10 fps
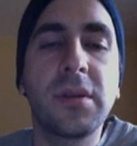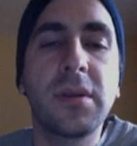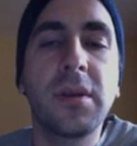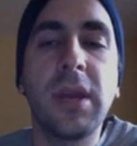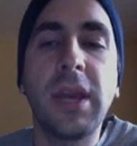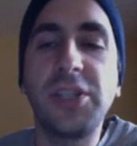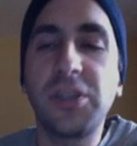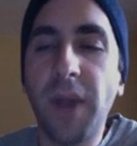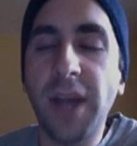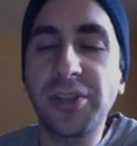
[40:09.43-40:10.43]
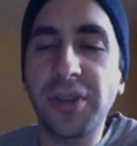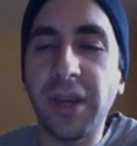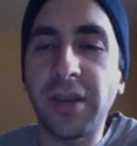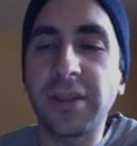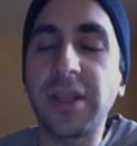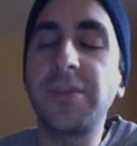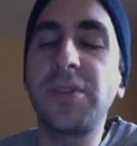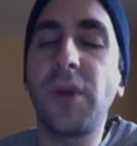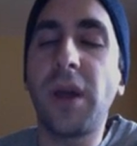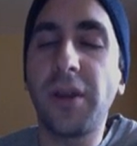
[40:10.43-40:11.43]
in Gematria, sum to
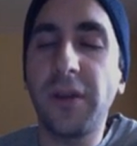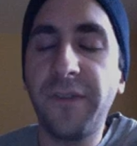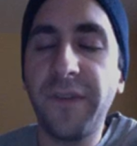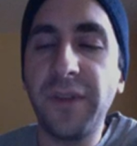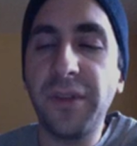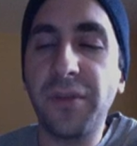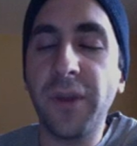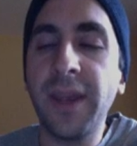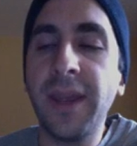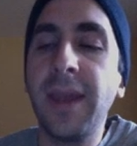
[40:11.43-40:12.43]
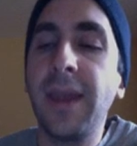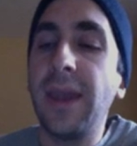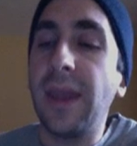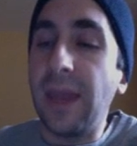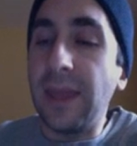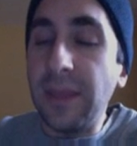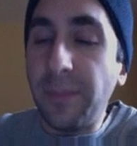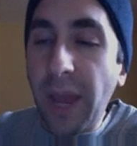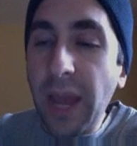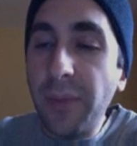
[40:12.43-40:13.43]
153. In the
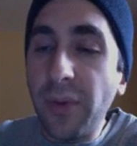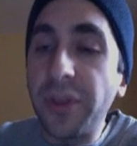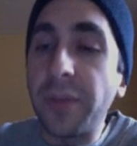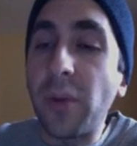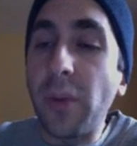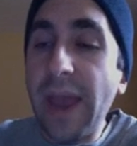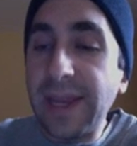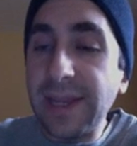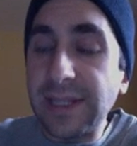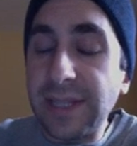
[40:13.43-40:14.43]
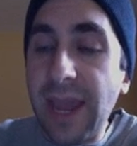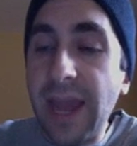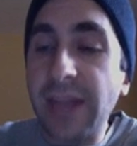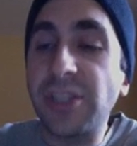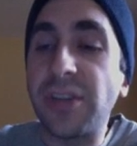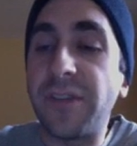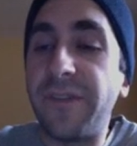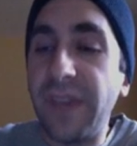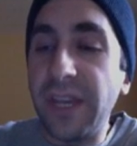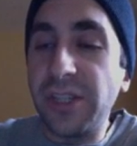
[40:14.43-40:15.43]
Bible, the miraculous catch of
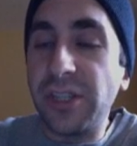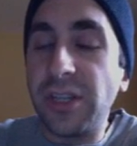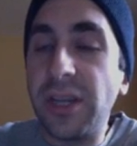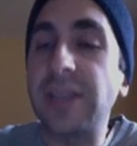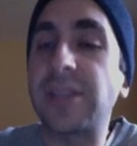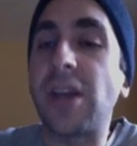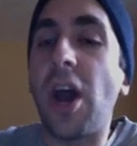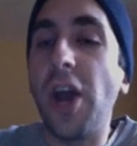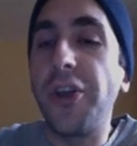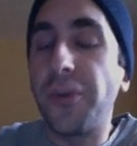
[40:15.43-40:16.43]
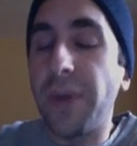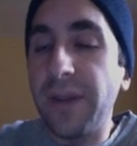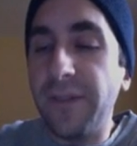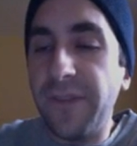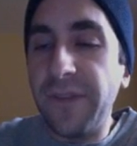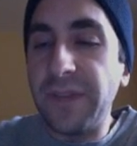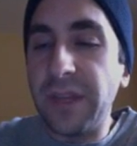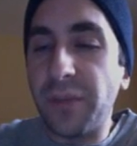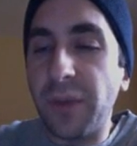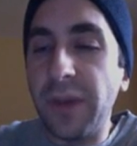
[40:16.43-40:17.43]
fish is
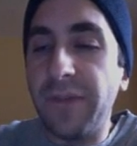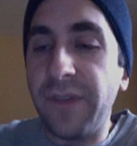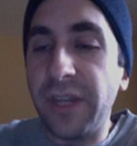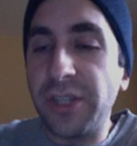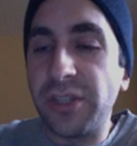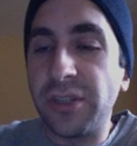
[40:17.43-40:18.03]
153 fish.